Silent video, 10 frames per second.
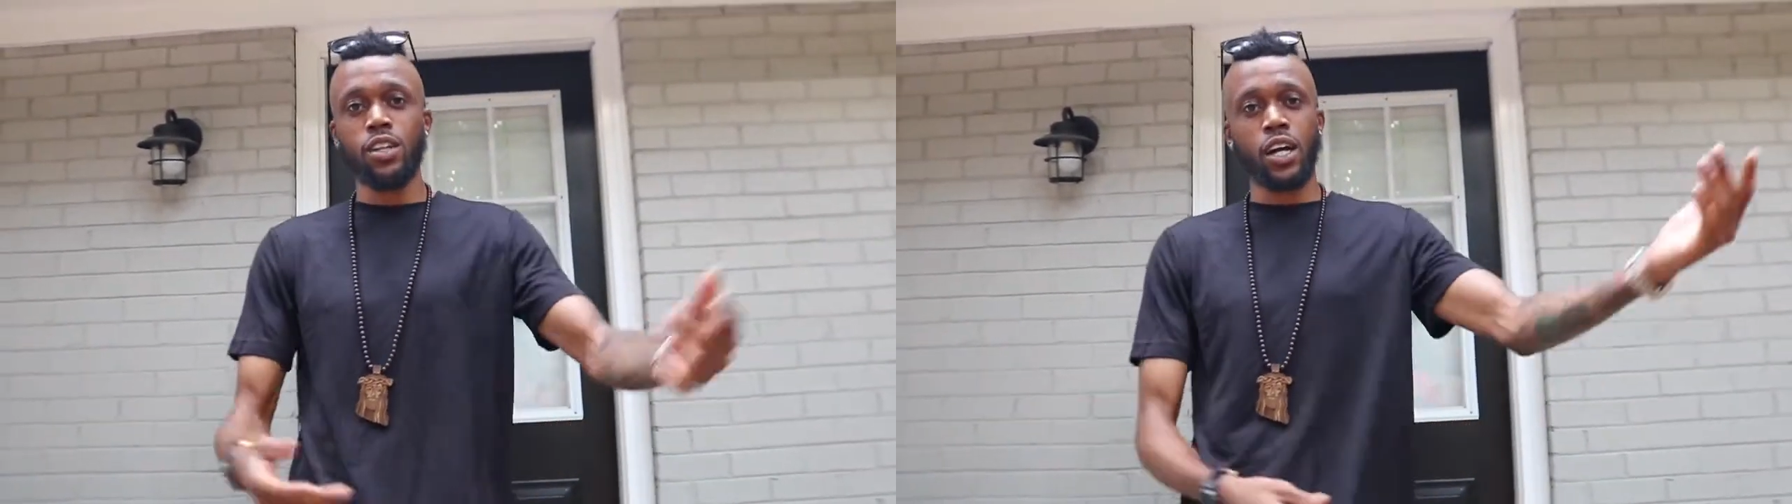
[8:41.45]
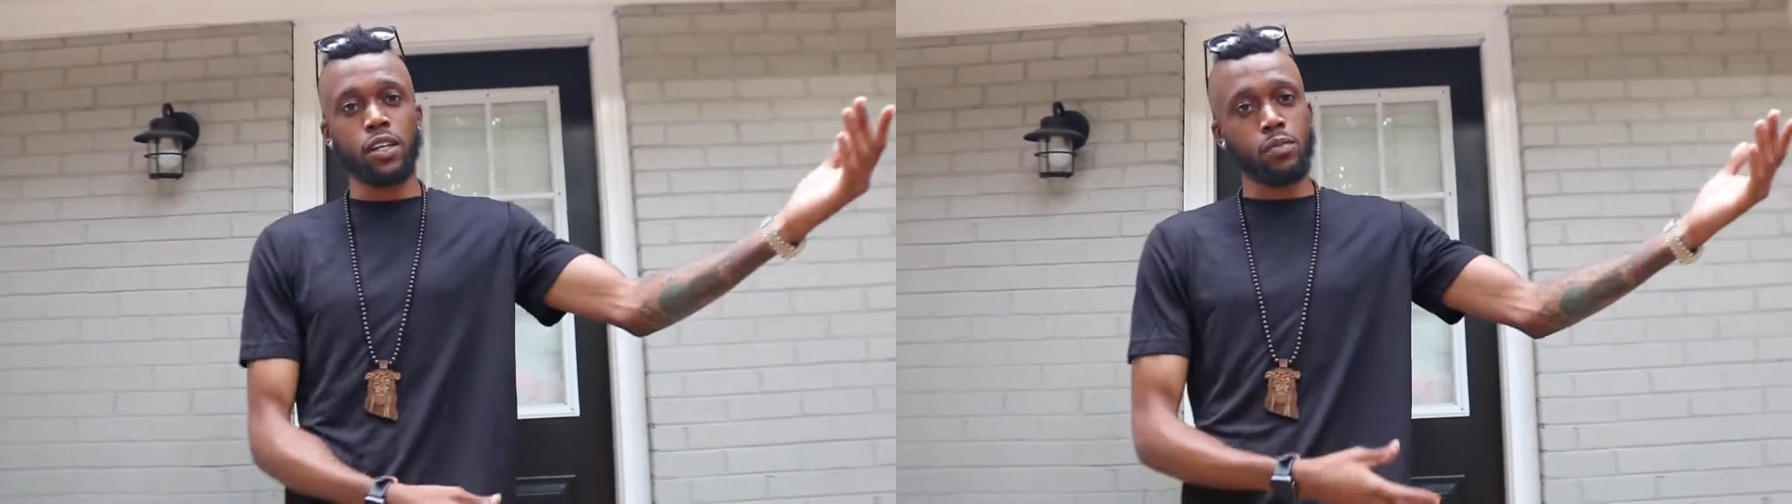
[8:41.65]

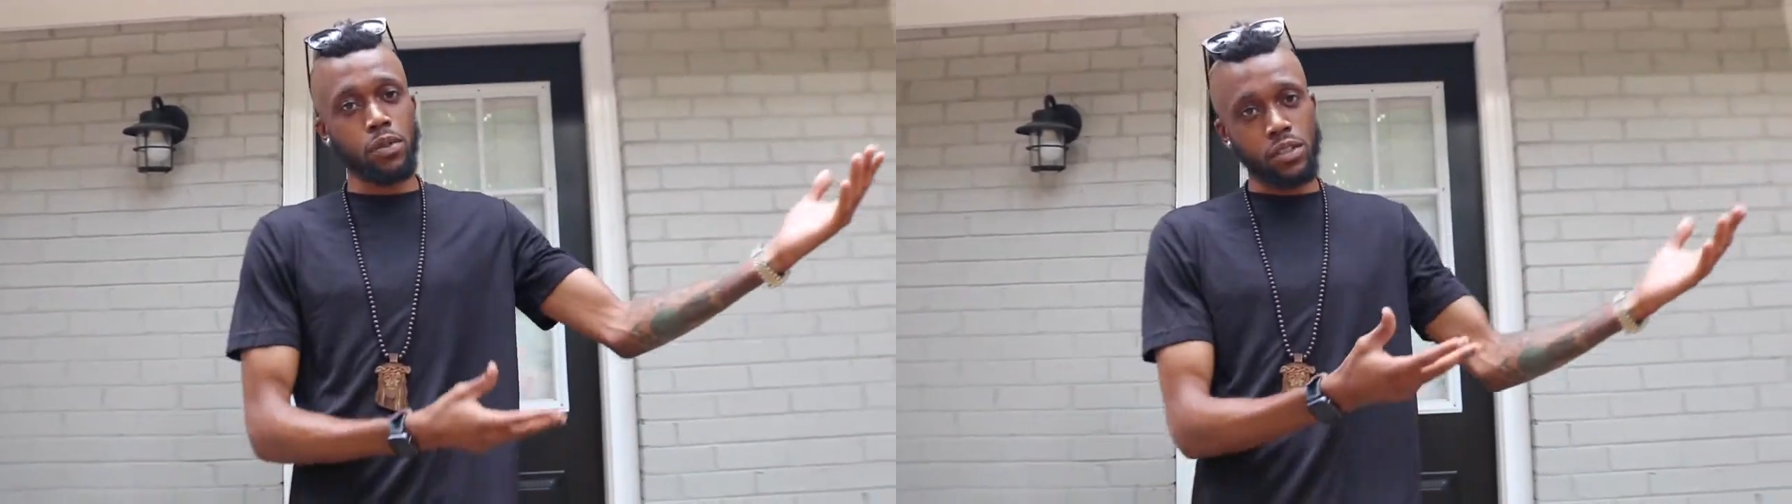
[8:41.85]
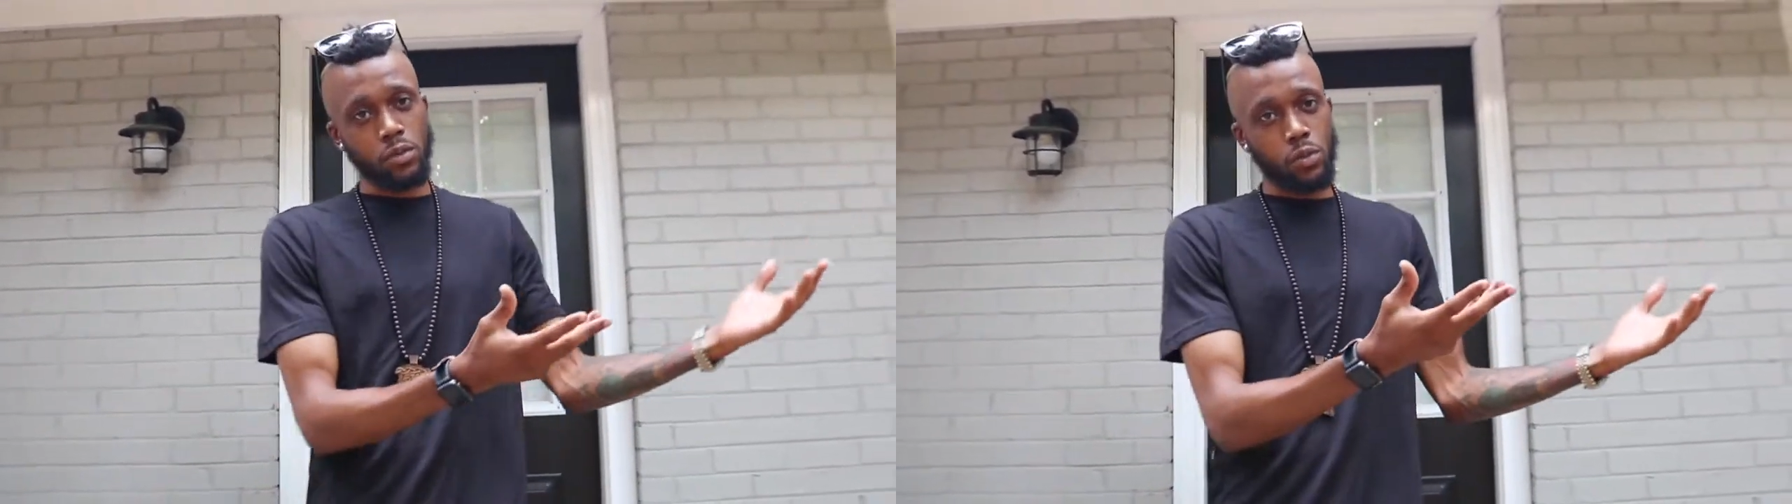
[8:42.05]
like
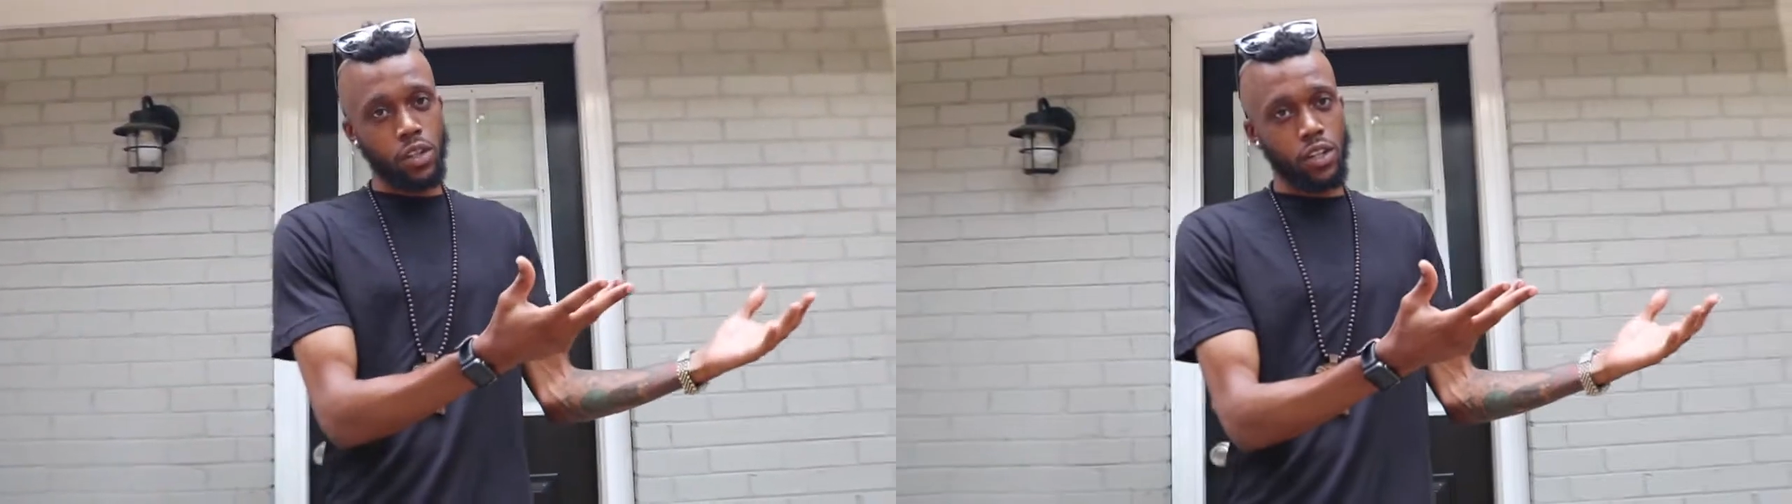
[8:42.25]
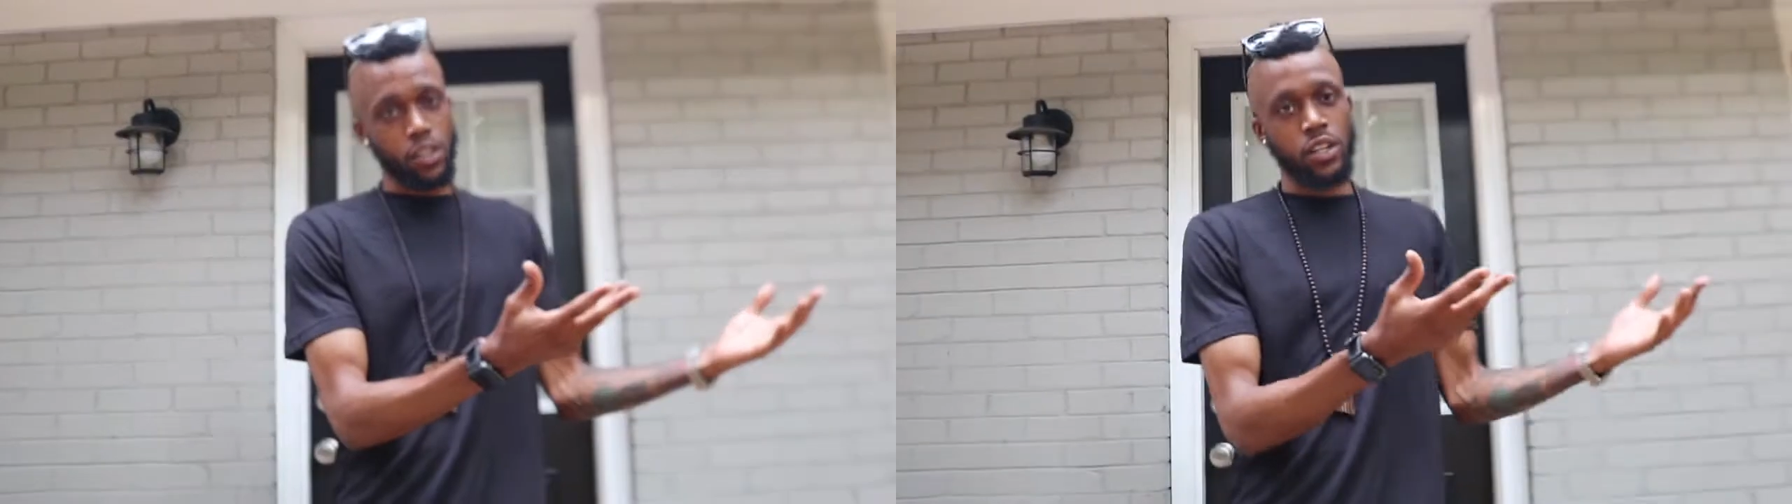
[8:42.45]
book
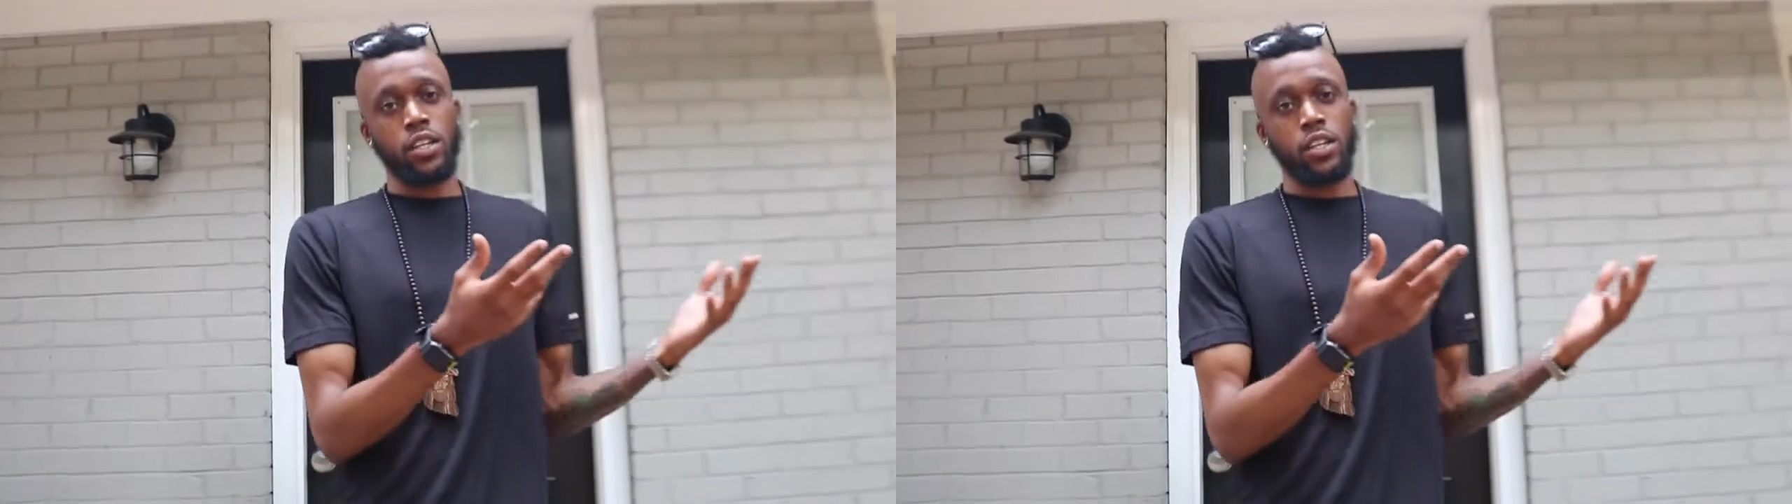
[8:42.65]
work?